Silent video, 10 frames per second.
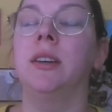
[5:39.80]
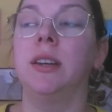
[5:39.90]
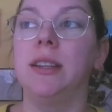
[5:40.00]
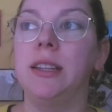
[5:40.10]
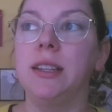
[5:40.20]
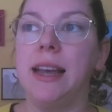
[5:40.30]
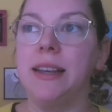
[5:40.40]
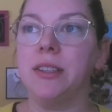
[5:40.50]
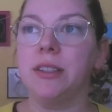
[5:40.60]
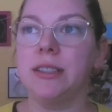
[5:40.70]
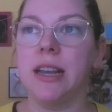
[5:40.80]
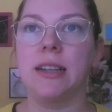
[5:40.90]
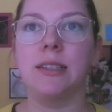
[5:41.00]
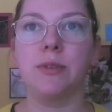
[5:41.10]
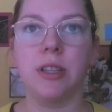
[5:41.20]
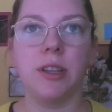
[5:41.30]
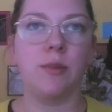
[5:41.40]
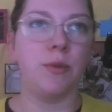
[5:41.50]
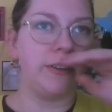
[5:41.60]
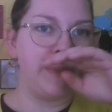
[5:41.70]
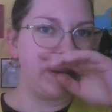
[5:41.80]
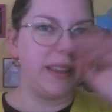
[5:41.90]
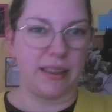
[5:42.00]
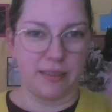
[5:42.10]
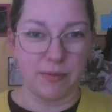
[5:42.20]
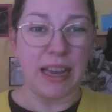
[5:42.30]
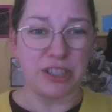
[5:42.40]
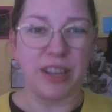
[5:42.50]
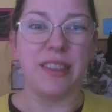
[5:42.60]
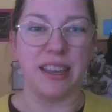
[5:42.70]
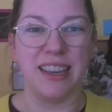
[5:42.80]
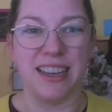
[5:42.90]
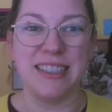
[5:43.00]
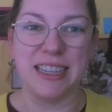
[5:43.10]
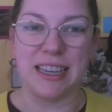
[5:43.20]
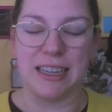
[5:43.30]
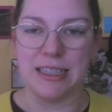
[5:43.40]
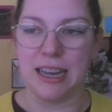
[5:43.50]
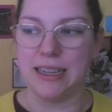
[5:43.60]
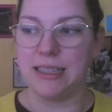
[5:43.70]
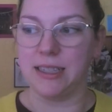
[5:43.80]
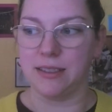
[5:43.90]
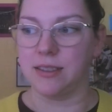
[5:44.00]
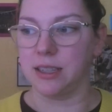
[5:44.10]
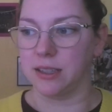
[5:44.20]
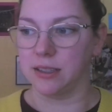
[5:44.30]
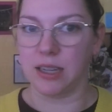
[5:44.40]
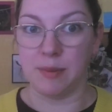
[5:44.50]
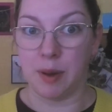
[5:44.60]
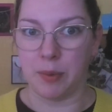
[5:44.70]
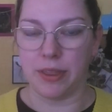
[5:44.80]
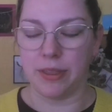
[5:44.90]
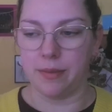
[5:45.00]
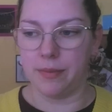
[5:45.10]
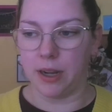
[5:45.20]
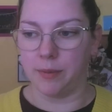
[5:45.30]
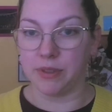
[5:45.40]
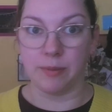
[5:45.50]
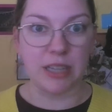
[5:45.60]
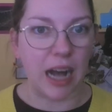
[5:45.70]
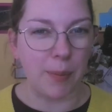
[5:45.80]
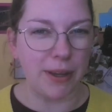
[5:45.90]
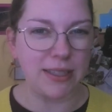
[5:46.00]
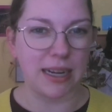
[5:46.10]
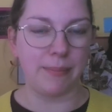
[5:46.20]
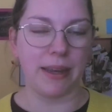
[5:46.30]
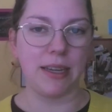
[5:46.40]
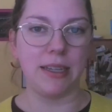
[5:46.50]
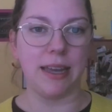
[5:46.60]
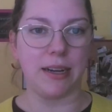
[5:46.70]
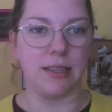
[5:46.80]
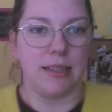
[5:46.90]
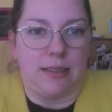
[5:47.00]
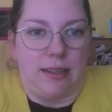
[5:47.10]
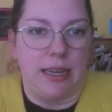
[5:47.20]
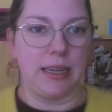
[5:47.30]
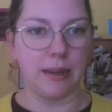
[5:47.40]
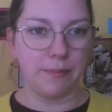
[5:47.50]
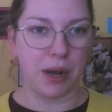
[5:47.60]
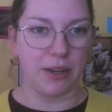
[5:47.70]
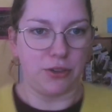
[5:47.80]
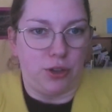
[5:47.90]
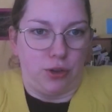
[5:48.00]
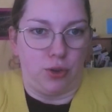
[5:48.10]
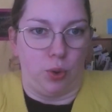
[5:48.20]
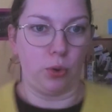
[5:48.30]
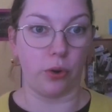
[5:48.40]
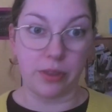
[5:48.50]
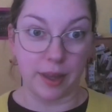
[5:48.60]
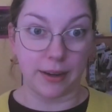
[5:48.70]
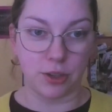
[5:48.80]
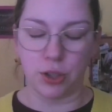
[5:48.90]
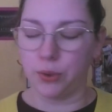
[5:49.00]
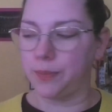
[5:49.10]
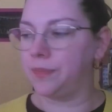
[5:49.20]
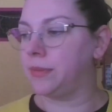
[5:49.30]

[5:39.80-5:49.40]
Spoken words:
And then the last 30 seconds, it was a little more of me like actually thinking and digging into ideas to come up with some topics that I might connect this like posture shoulder thing to.